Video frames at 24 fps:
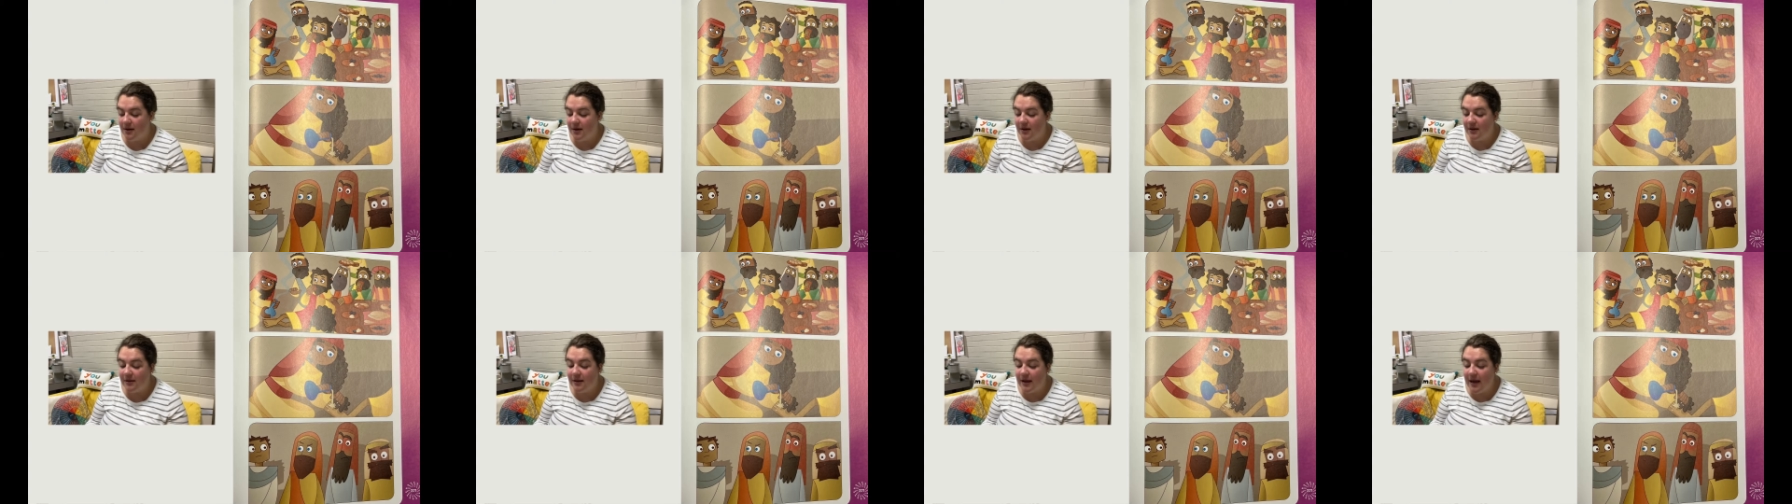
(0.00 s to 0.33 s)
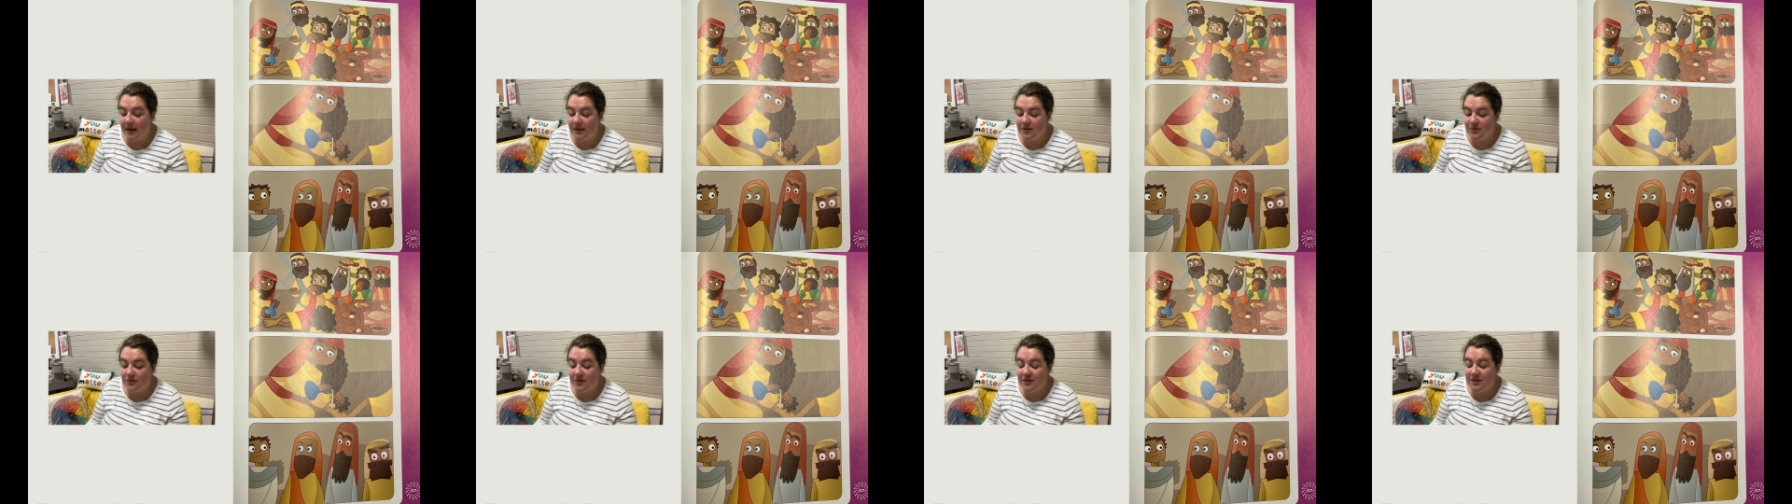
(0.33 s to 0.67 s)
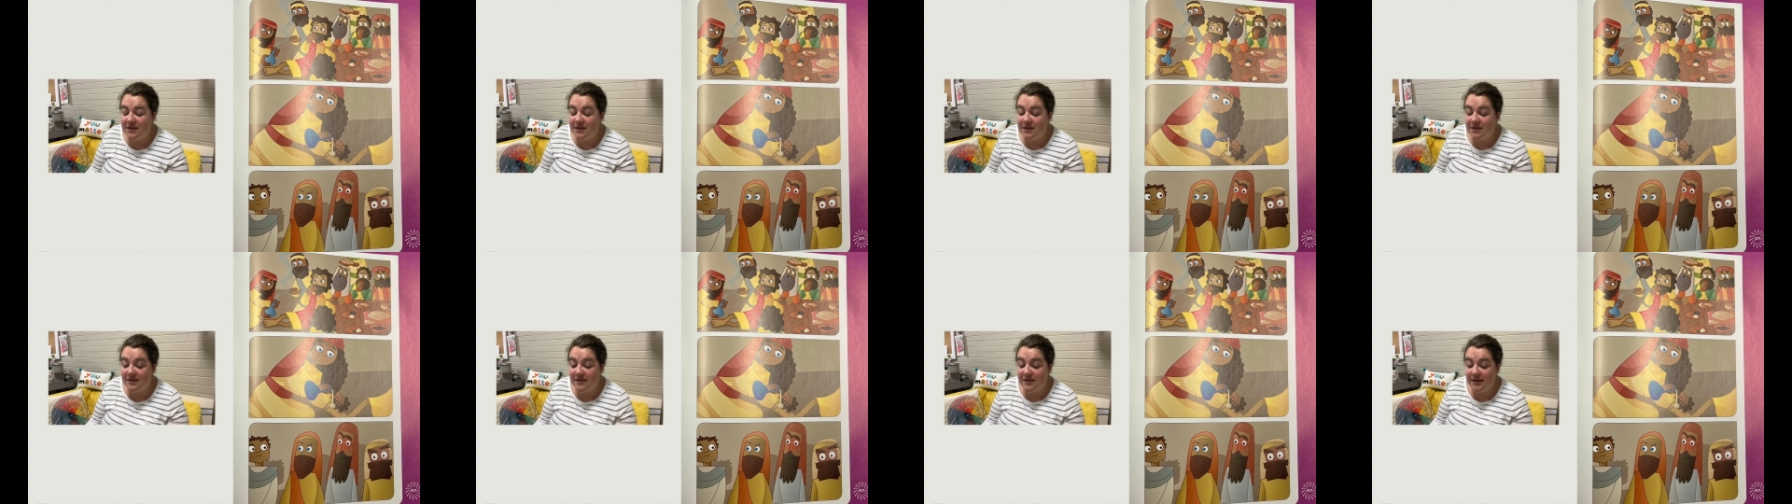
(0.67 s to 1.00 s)

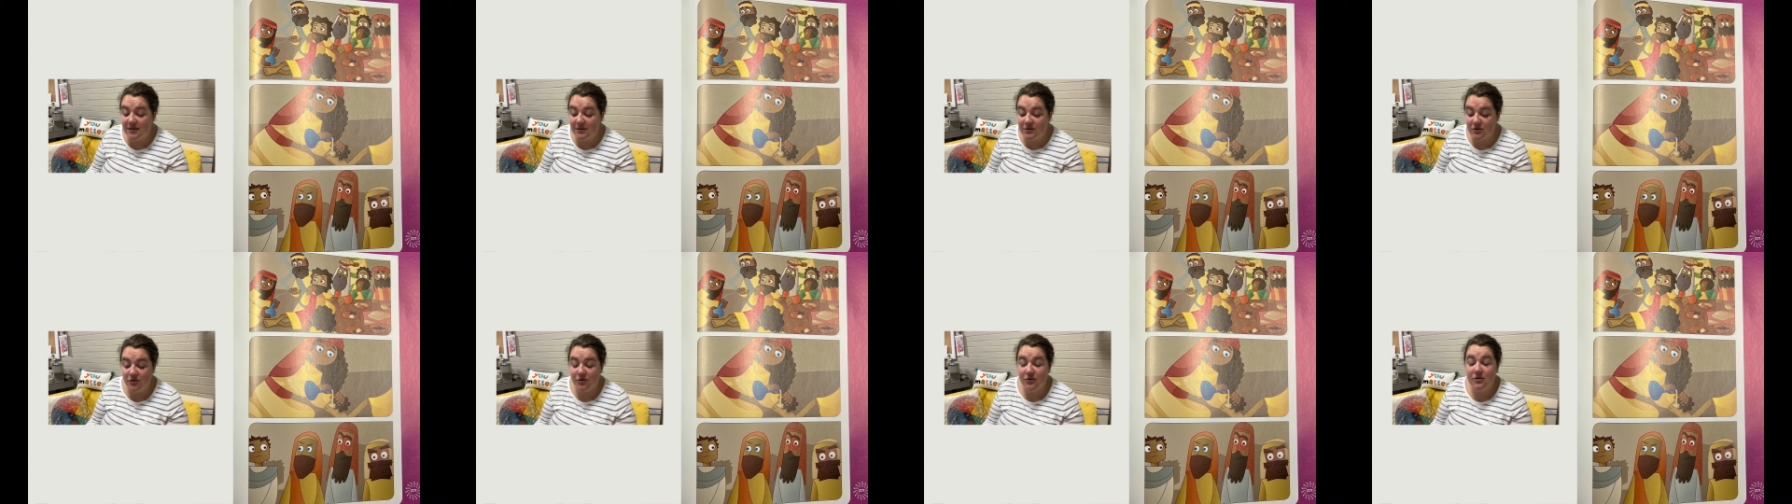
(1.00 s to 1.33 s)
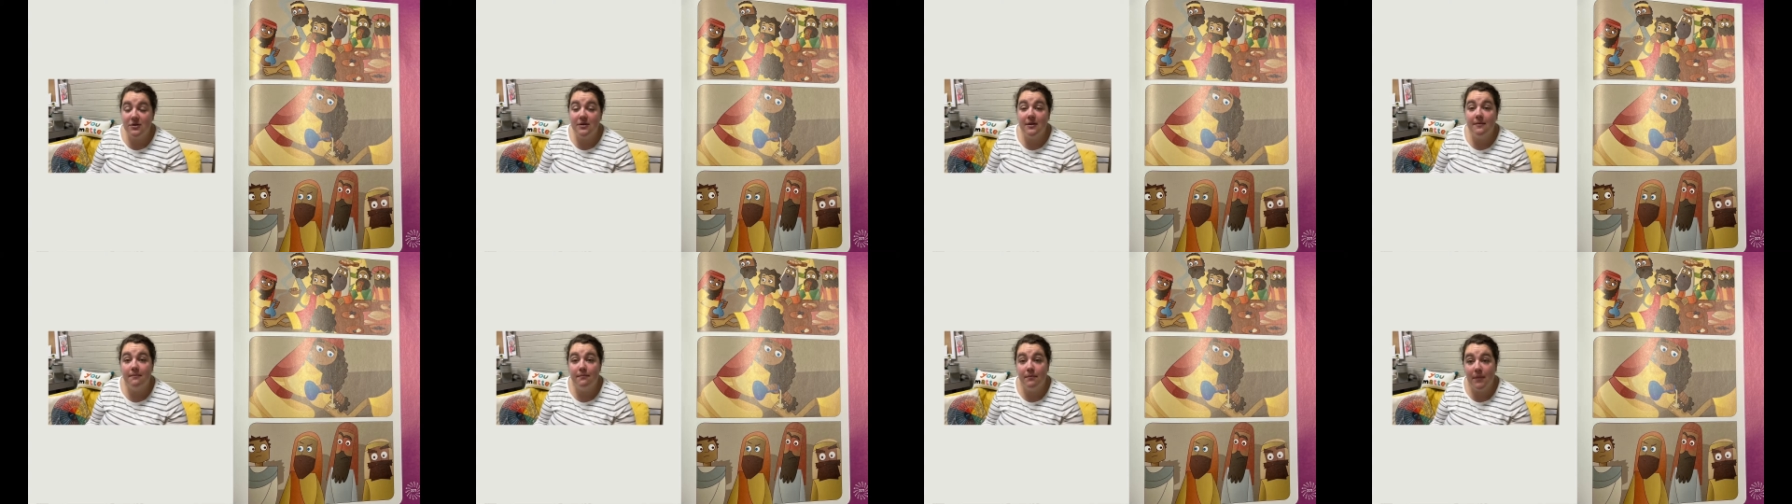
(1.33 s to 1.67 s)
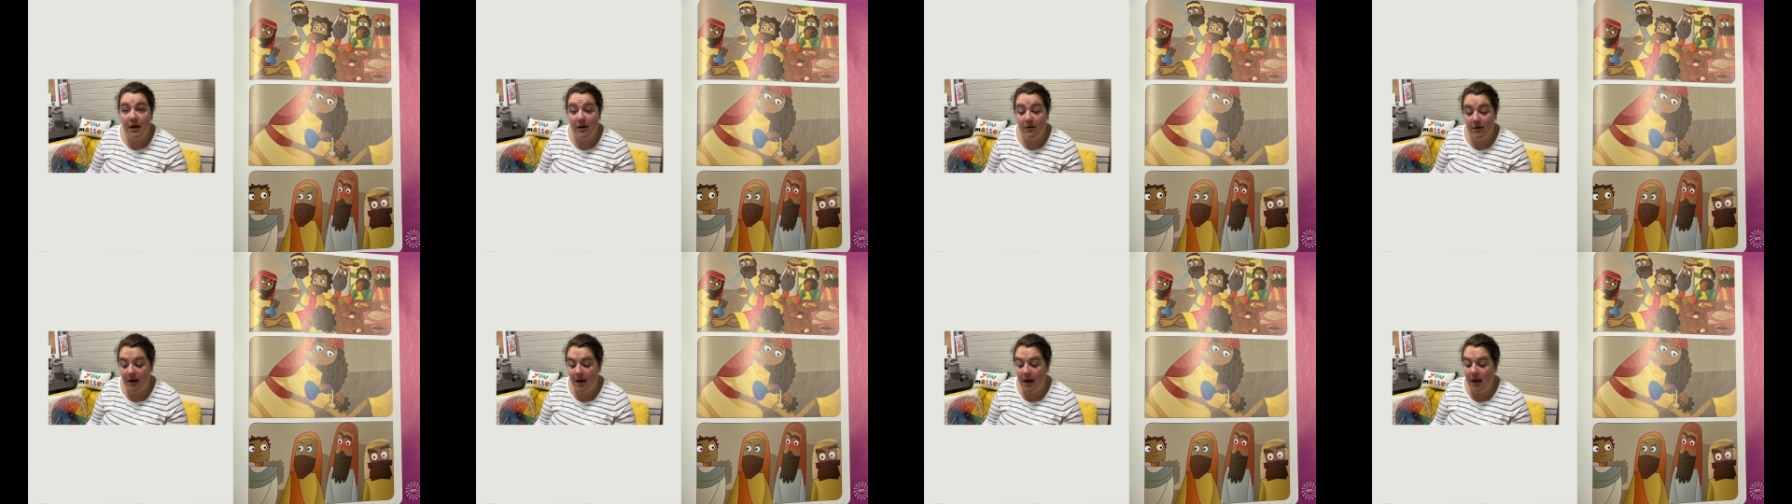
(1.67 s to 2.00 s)
Lazarus' sisters,
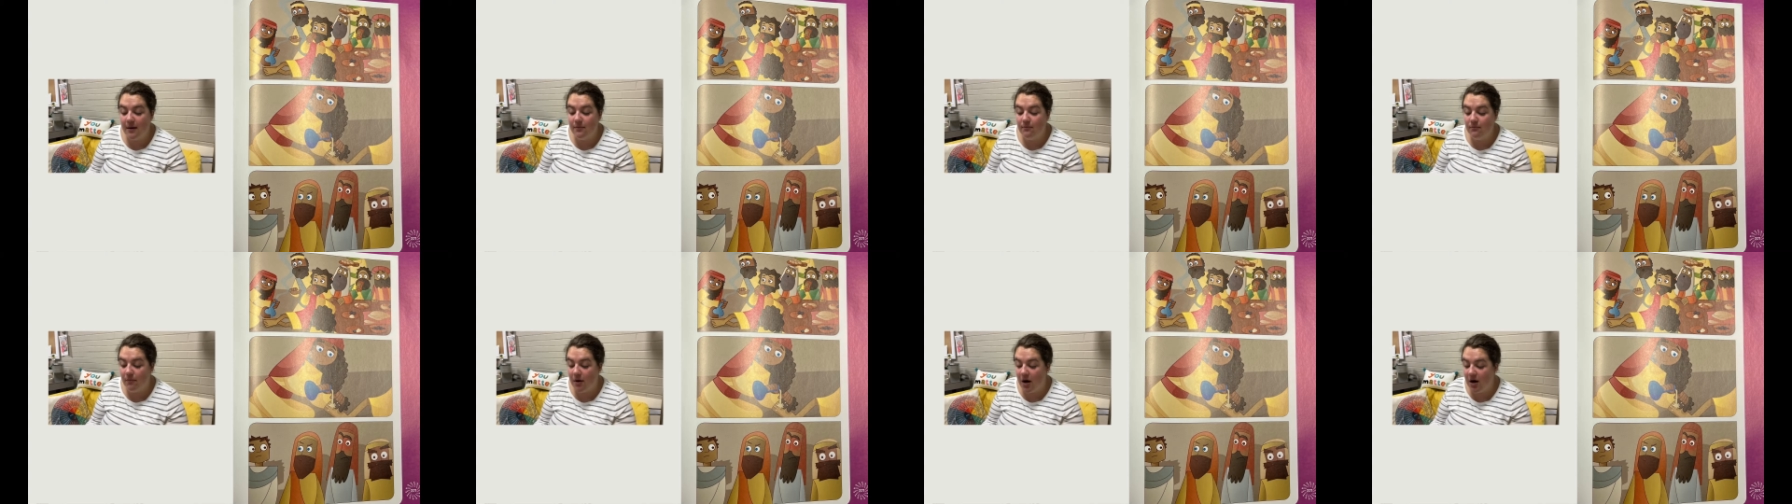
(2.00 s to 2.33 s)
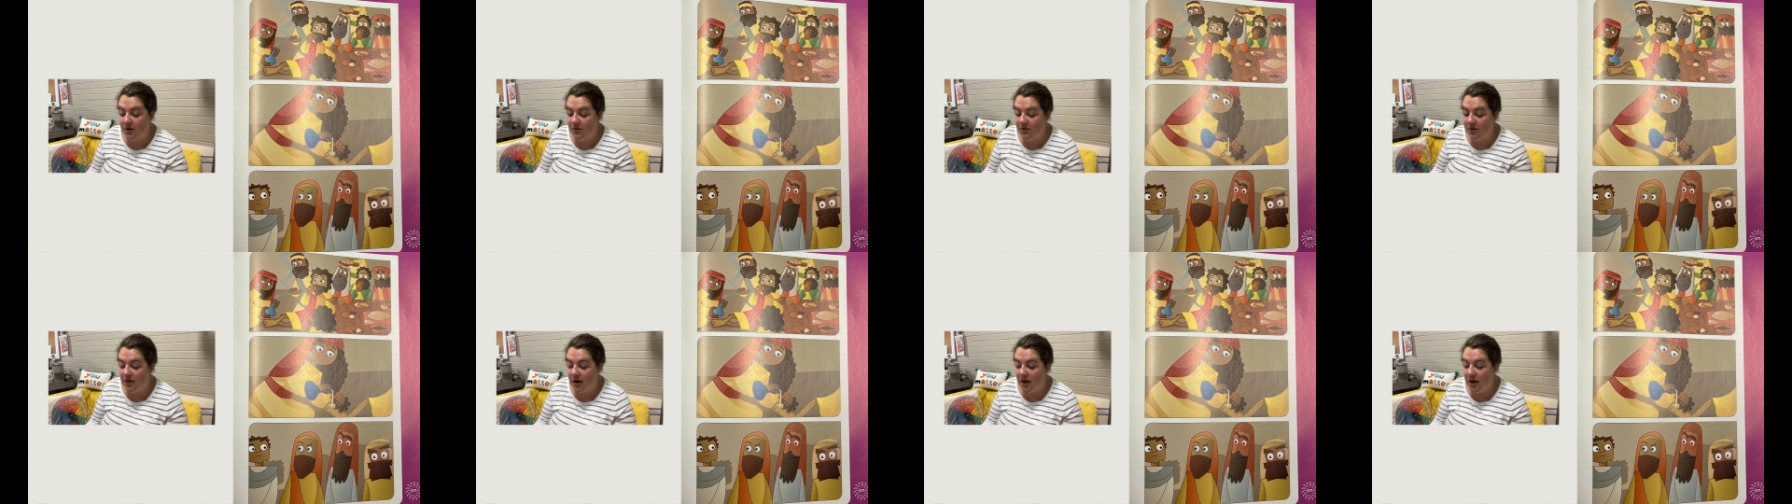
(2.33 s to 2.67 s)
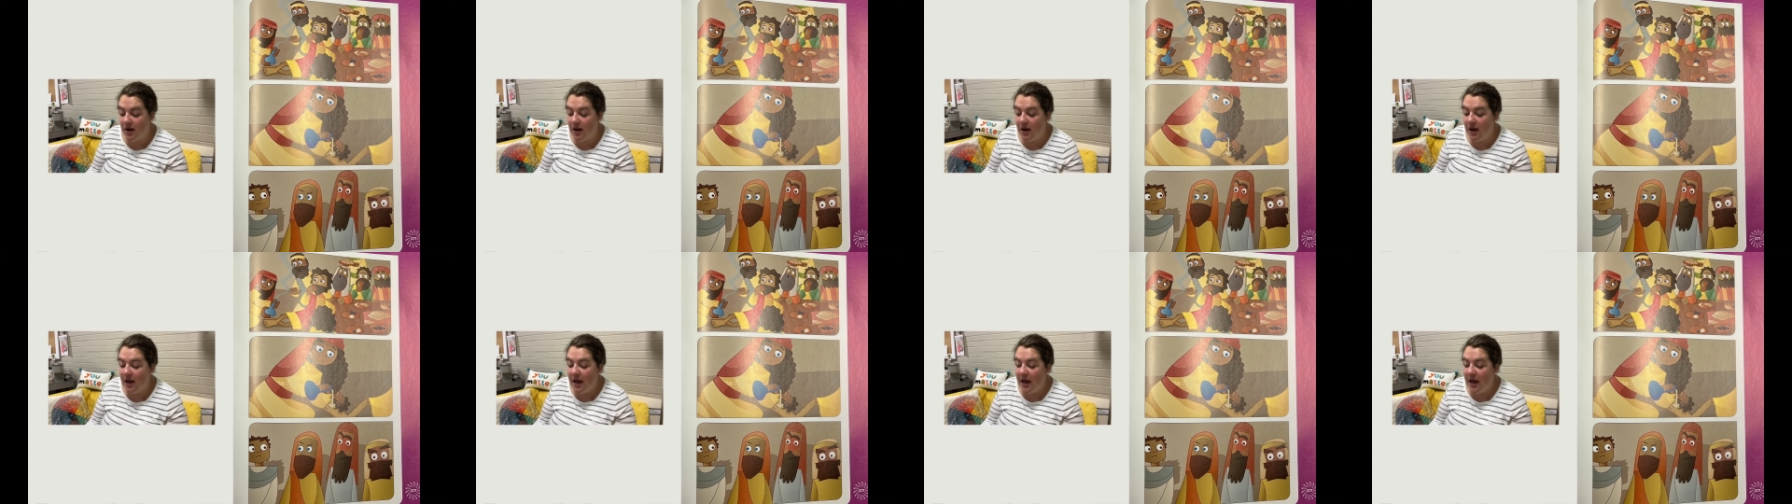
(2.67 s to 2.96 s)
Mary and Martha,